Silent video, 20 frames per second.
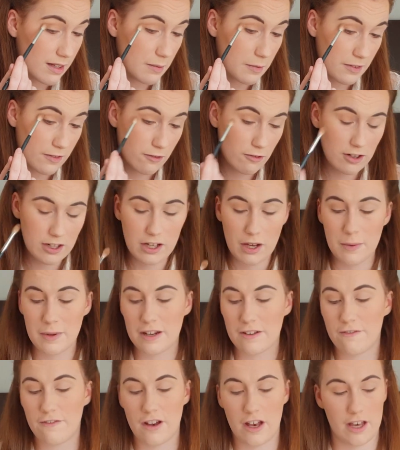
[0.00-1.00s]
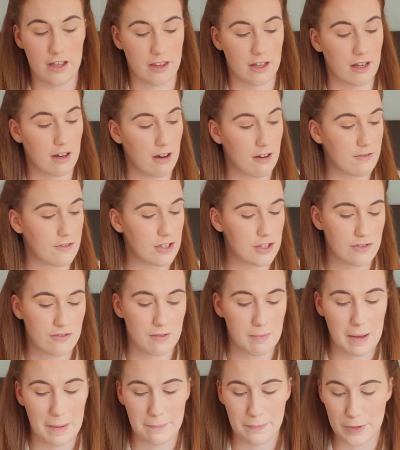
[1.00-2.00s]
Now before I go any further, I've just
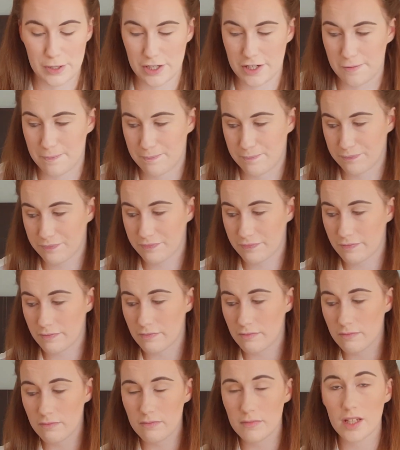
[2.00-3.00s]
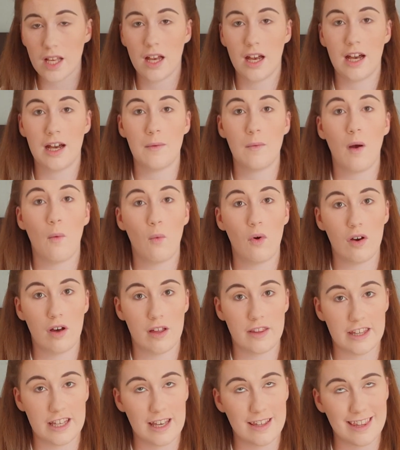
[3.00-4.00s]
remembered
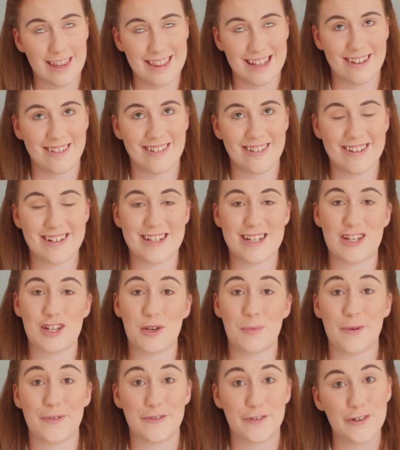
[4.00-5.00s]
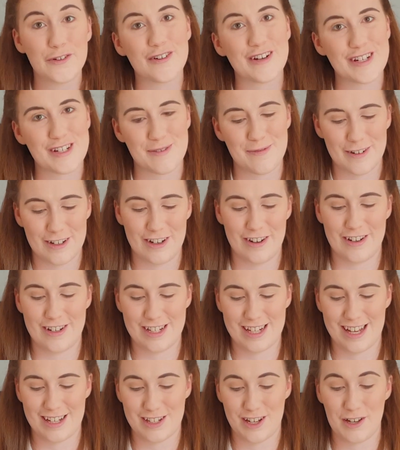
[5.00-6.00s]
the other thing I like to do before I do my
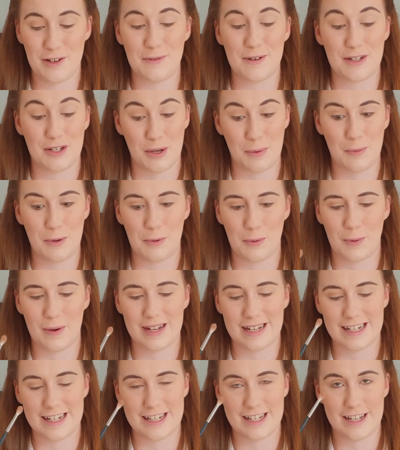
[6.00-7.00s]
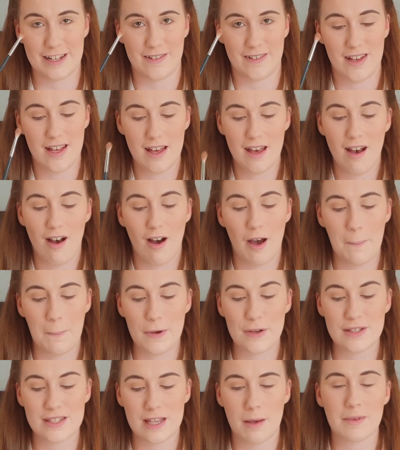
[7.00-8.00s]
eyeshadow, which I will quickly do, I
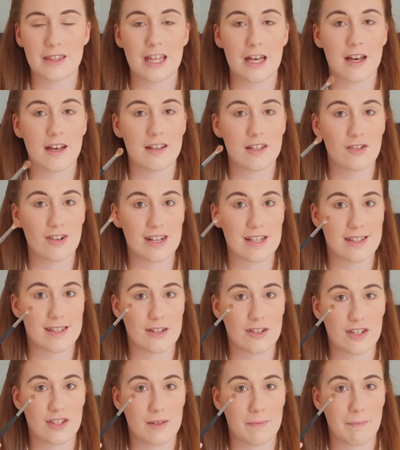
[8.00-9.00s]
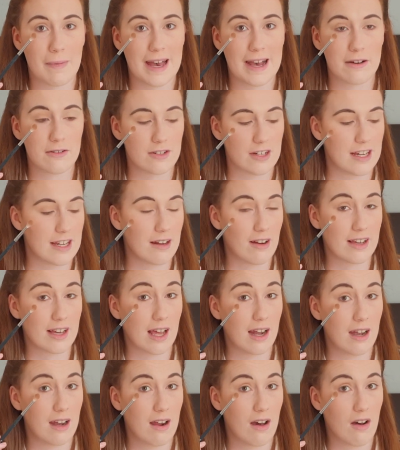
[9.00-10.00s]
put some of that translucent powder in like
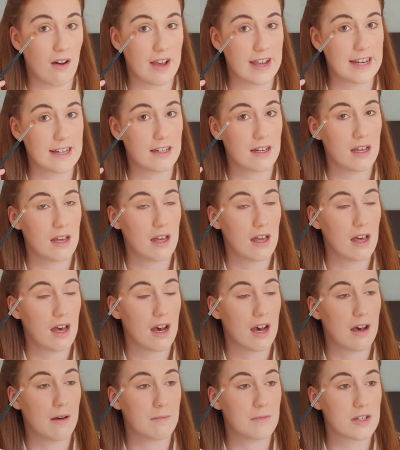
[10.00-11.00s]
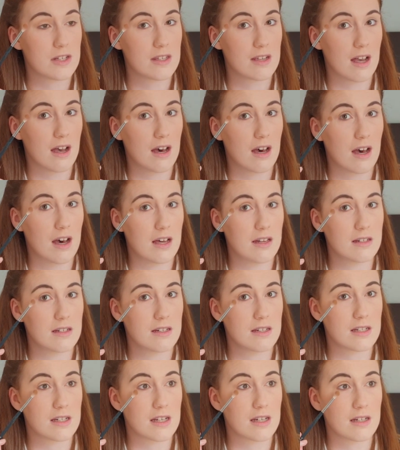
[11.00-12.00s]
a line, just
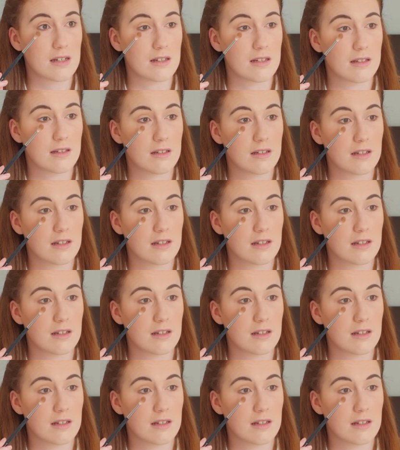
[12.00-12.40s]
under,